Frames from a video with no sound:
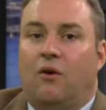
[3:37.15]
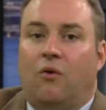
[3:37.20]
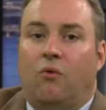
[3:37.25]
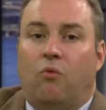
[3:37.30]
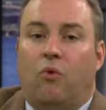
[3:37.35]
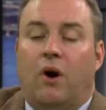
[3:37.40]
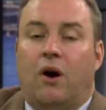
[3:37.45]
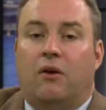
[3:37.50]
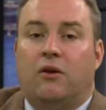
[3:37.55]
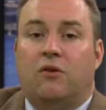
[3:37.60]

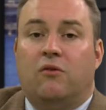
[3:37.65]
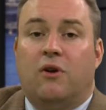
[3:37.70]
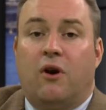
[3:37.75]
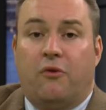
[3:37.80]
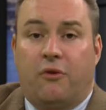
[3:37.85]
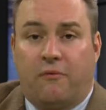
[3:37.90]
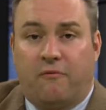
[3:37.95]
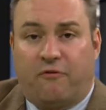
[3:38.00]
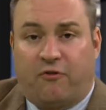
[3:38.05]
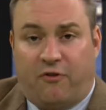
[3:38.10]
Well, you know
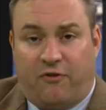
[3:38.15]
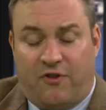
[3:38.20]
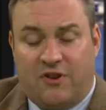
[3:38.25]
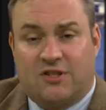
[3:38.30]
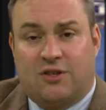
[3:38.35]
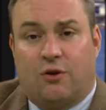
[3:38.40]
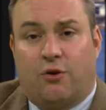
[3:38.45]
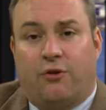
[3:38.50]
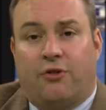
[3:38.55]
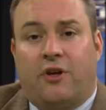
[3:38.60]
them for
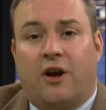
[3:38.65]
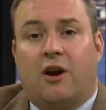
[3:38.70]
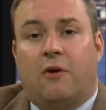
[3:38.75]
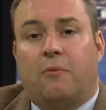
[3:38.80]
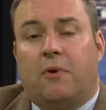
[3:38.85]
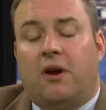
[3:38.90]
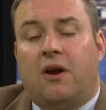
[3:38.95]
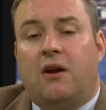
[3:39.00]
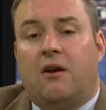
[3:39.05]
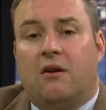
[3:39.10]
physical
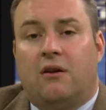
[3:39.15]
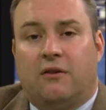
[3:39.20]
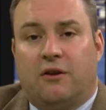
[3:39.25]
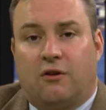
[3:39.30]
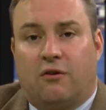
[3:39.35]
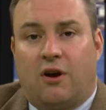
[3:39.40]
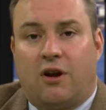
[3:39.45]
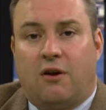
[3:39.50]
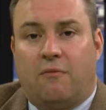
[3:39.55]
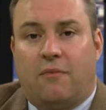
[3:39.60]
therapy here in the
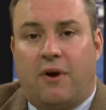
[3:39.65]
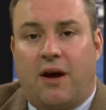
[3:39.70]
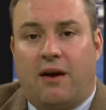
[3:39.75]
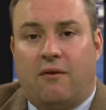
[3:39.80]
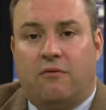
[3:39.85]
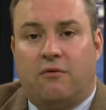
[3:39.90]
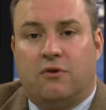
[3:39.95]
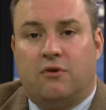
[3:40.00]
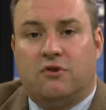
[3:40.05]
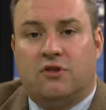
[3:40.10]
greater Baton
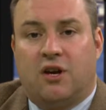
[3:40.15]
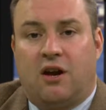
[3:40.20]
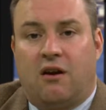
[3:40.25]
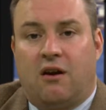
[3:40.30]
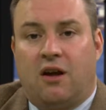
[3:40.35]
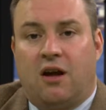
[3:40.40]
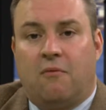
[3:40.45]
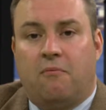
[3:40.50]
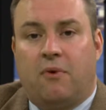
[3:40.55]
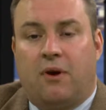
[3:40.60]
Rouge
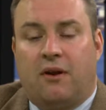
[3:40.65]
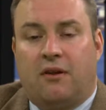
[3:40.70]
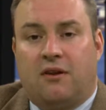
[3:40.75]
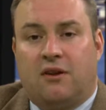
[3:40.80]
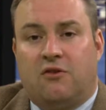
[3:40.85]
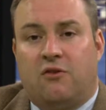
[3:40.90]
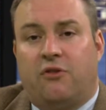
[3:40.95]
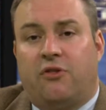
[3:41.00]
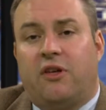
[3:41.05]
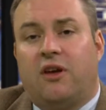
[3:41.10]
area, but did
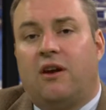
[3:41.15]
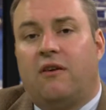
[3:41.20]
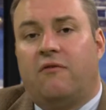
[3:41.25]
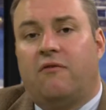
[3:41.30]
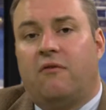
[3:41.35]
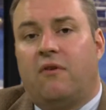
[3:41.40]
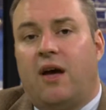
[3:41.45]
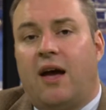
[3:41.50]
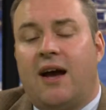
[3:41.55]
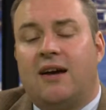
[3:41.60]
you think of
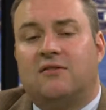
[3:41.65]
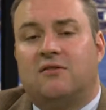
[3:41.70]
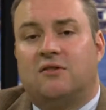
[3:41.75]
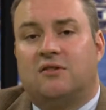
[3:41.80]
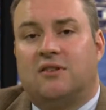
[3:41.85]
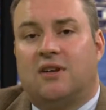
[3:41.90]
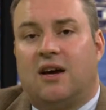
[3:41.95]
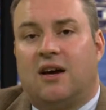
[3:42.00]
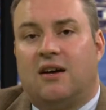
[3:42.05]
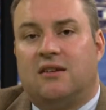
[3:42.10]

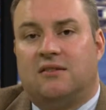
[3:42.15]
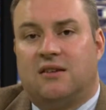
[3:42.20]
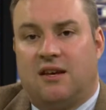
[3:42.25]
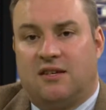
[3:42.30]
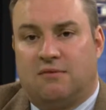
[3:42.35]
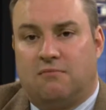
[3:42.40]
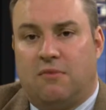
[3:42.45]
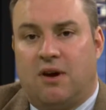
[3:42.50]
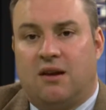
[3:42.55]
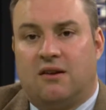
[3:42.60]
exercise as
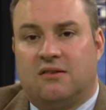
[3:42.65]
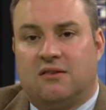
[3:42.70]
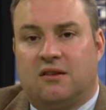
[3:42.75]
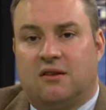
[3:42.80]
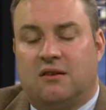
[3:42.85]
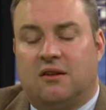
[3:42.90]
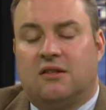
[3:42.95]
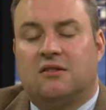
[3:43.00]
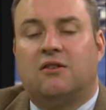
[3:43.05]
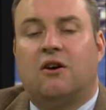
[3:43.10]

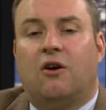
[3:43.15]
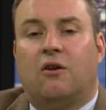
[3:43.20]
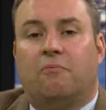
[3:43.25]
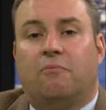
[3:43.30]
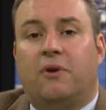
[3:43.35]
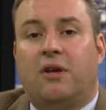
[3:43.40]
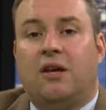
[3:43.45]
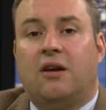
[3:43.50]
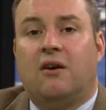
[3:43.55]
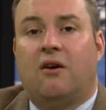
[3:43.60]
medicine? It's called
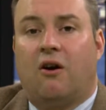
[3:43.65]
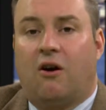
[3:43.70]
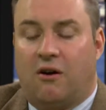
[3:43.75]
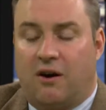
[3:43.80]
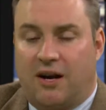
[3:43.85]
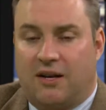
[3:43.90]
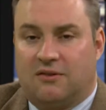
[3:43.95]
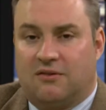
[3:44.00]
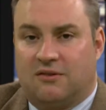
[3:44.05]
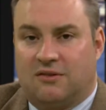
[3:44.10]
Peak R
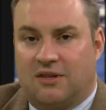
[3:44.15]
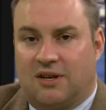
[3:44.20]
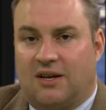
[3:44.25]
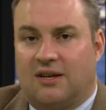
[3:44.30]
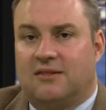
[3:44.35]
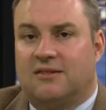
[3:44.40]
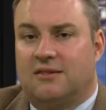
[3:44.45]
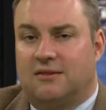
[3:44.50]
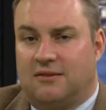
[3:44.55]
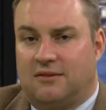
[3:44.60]

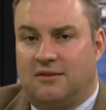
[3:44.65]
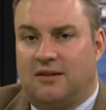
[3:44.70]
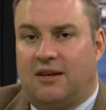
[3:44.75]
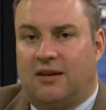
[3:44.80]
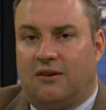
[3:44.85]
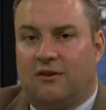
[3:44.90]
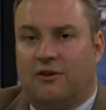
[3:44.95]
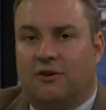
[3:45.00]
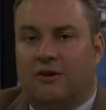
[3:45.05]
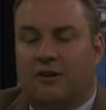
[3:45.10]
Exercise. Take
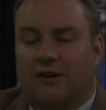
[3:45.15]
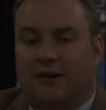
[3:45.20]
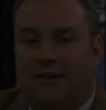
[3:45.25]
a look.